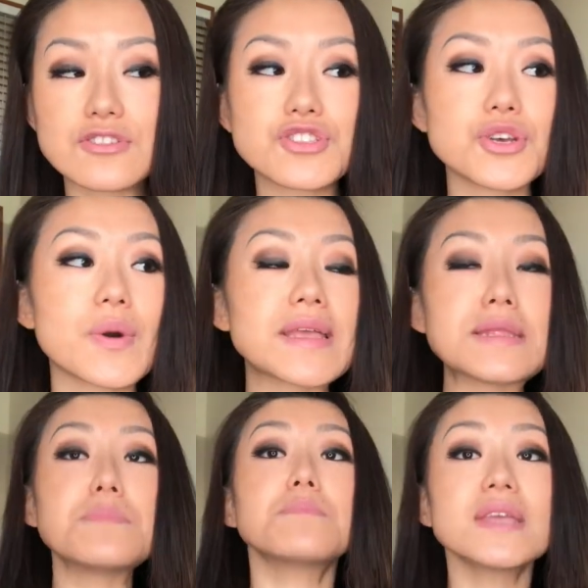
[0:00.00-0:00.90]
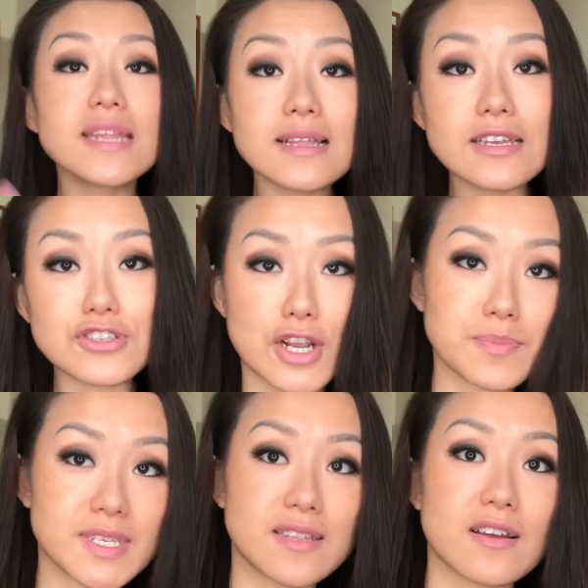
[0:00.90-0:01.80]
So I immediately
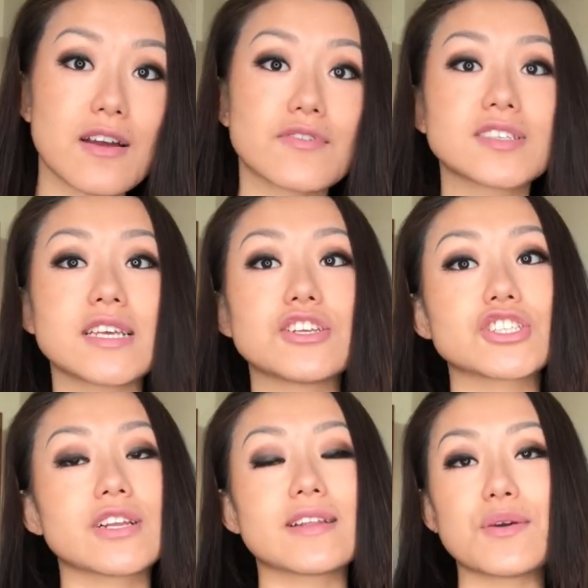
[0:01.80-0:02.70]
jumped in the conversation.